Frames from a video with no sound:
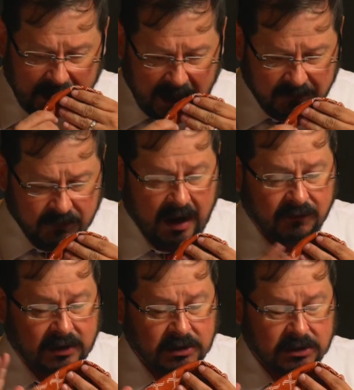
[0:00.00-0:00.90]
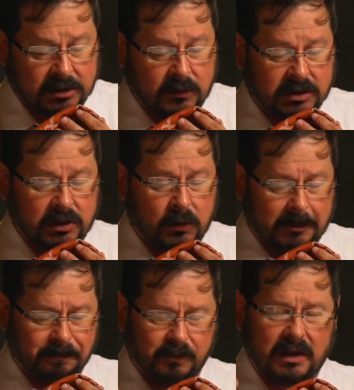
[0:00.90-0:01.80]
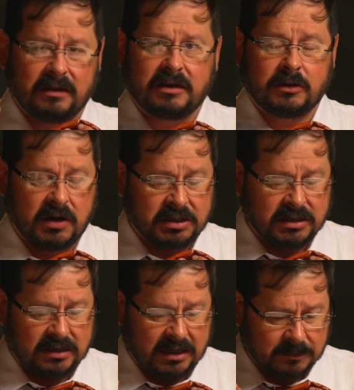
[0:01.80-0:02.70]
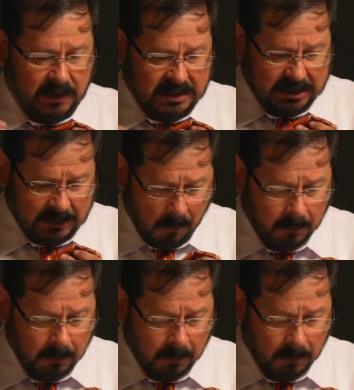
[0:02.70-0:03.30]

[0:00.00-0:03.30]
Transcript: I have to answer this question quick. This question's less spicy.